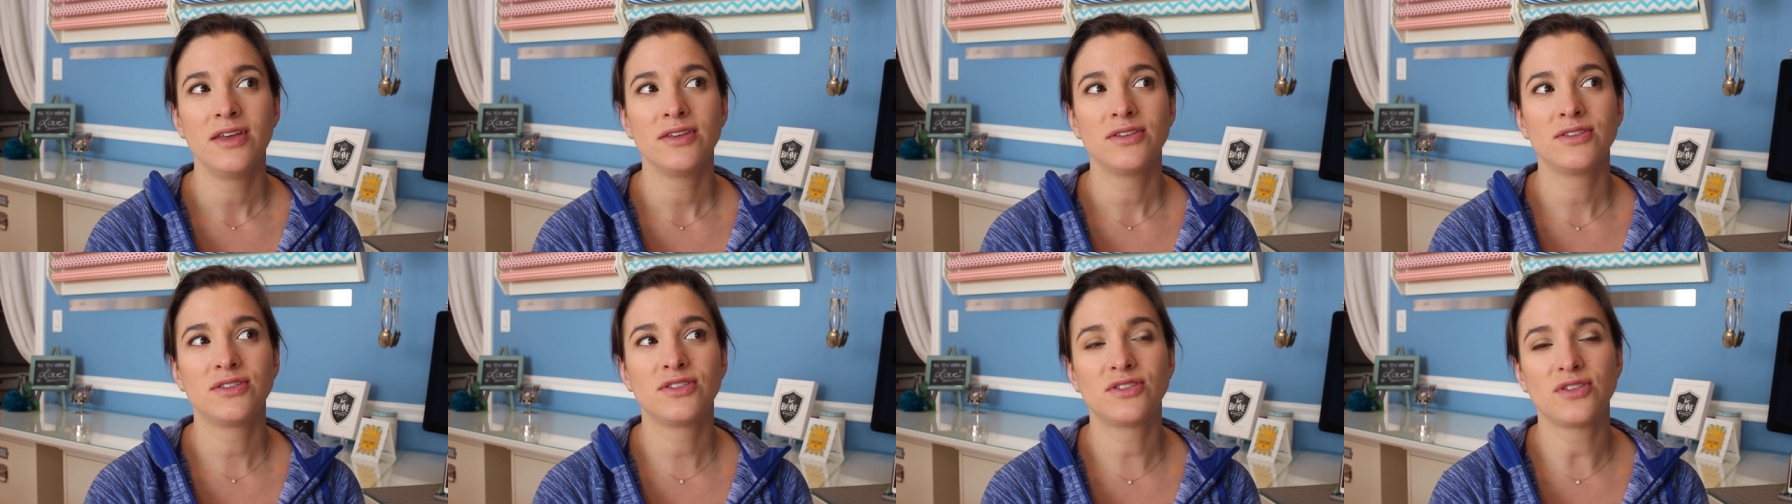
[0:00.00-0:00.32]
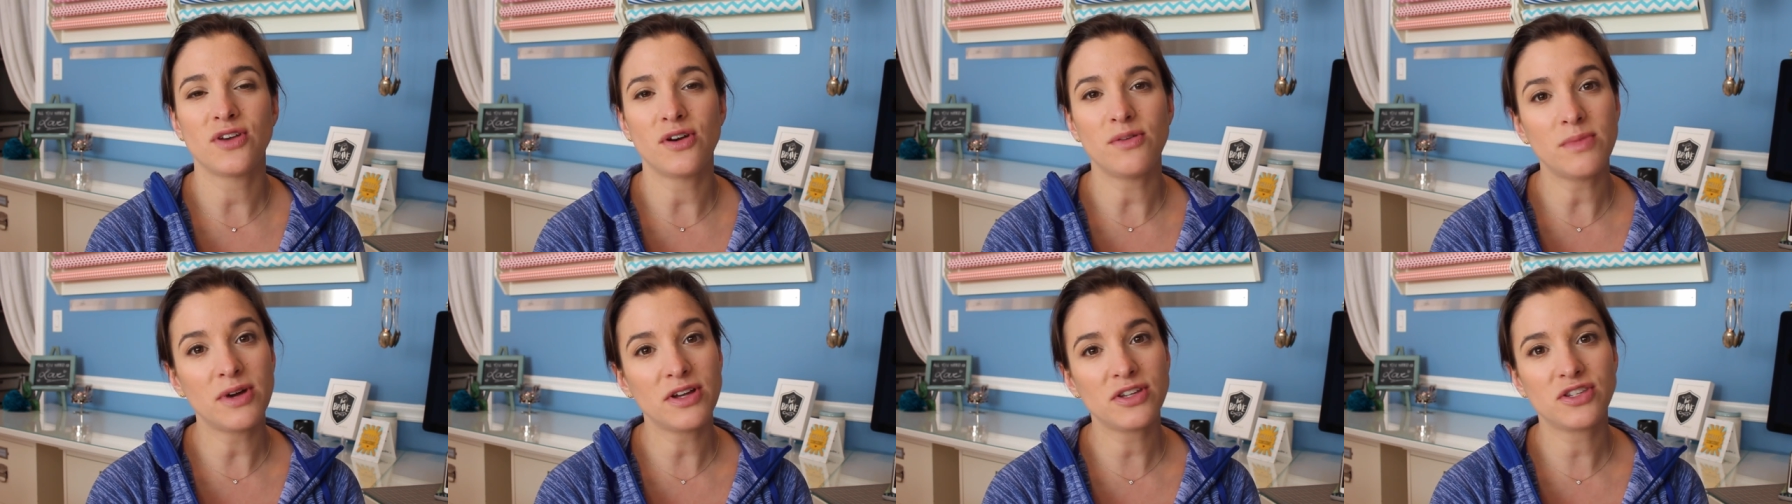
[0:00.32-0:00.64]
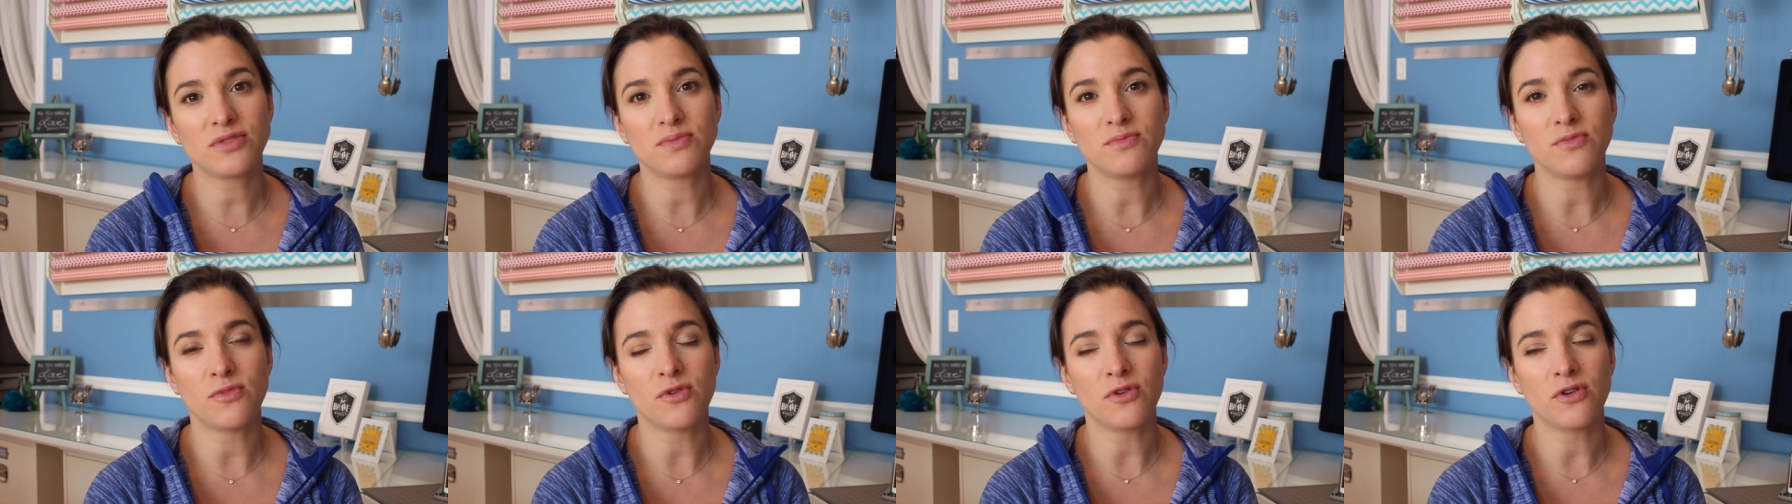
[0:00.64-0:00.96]
so
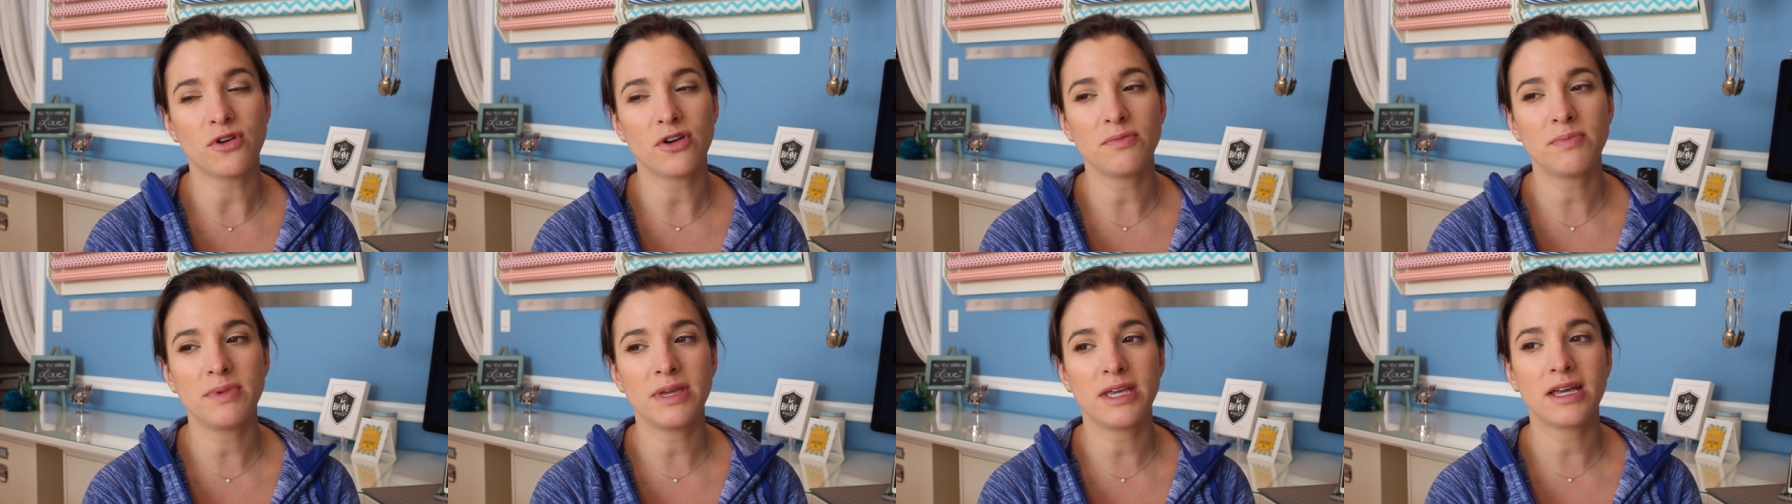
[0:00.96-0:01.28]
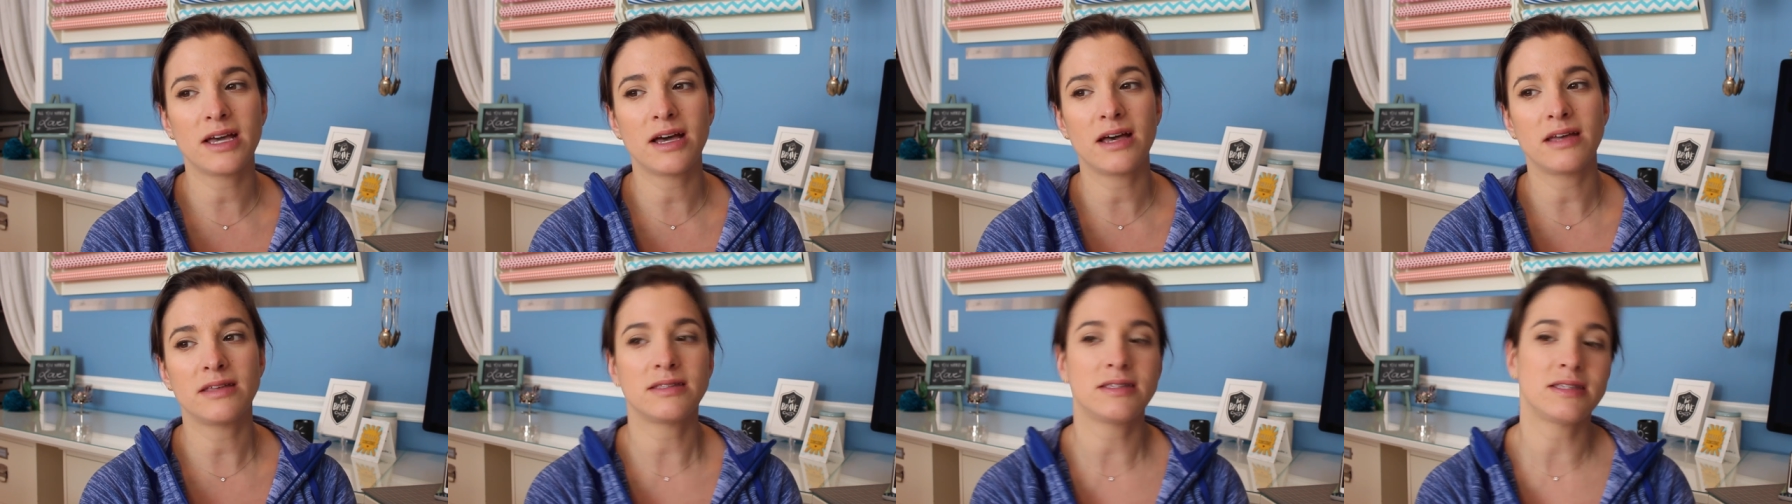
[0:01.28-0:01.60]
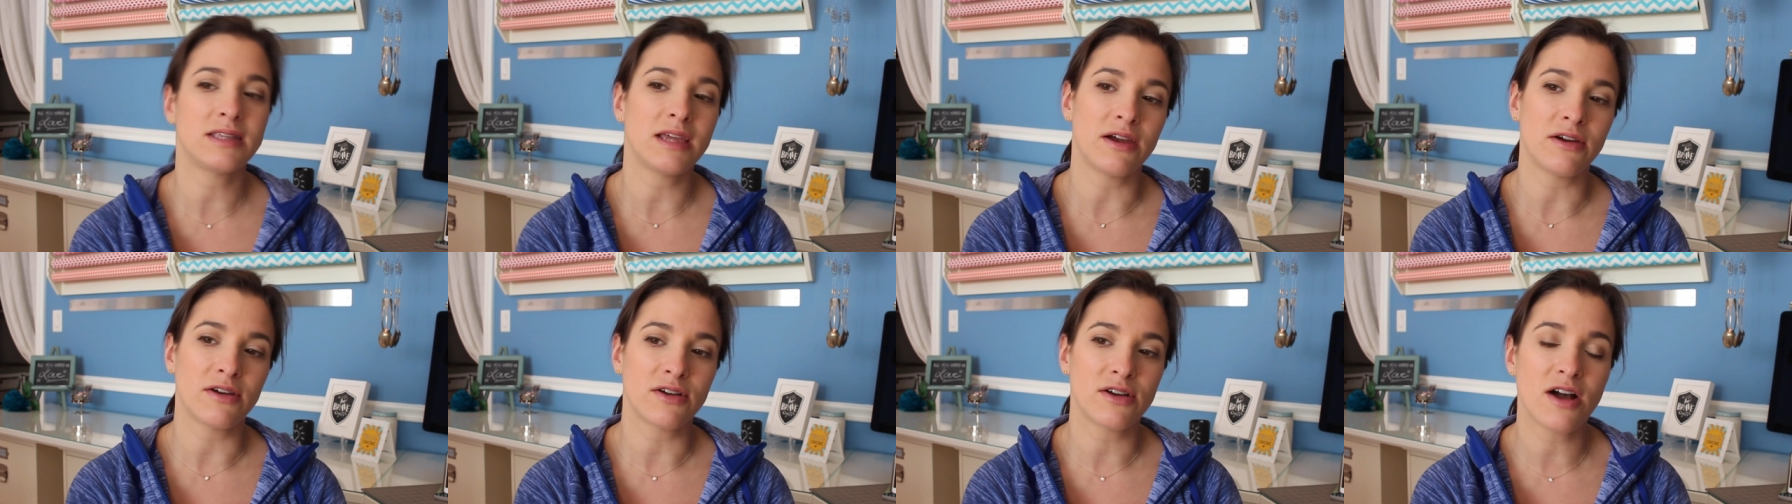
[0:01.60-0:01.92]
much more because
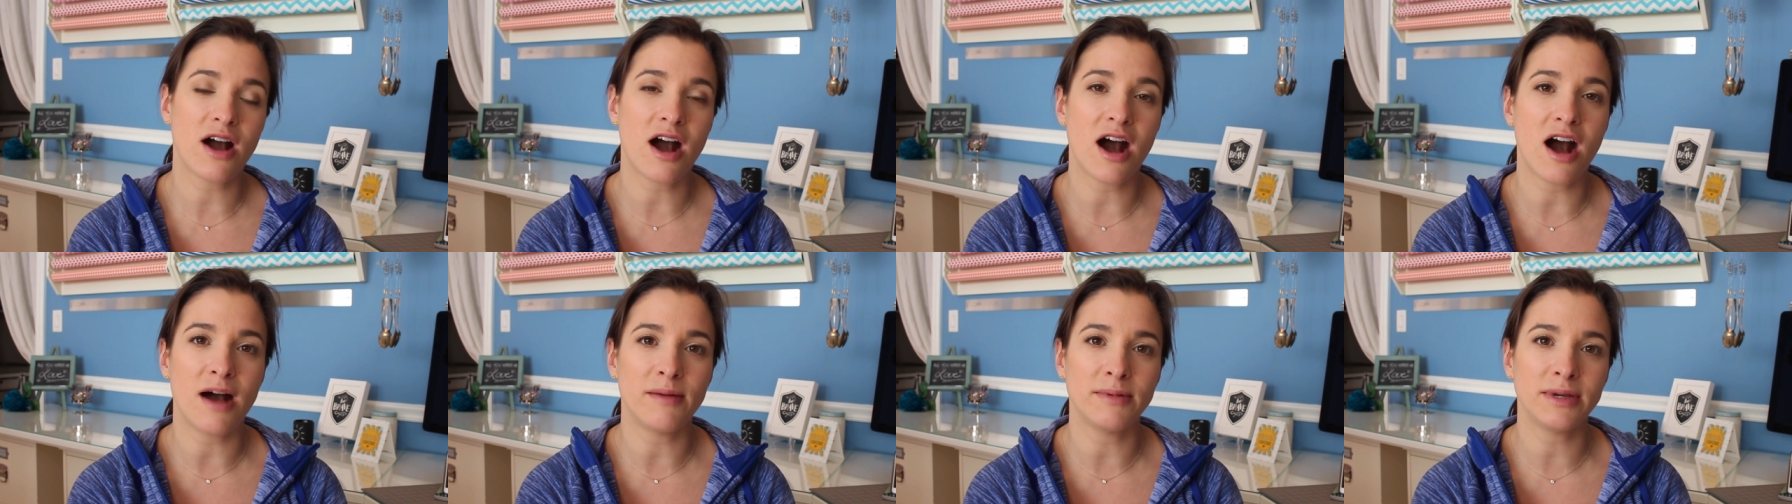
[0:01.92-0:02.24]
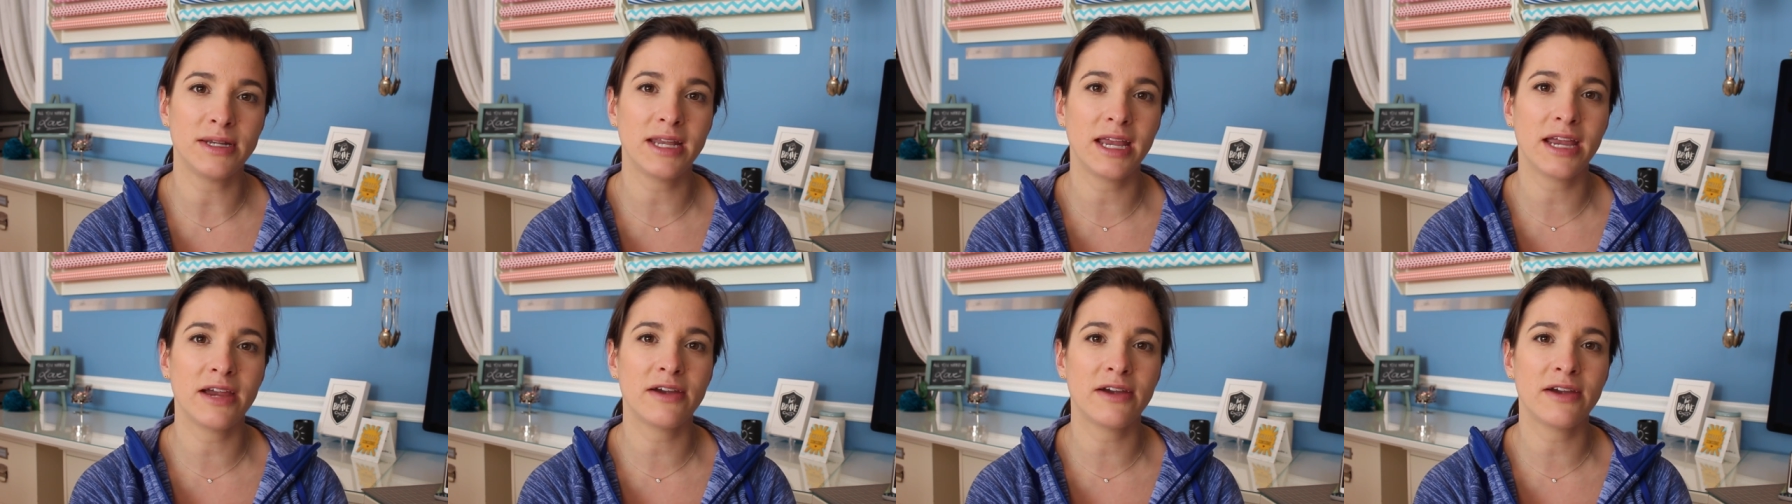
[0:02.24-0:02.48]
they're common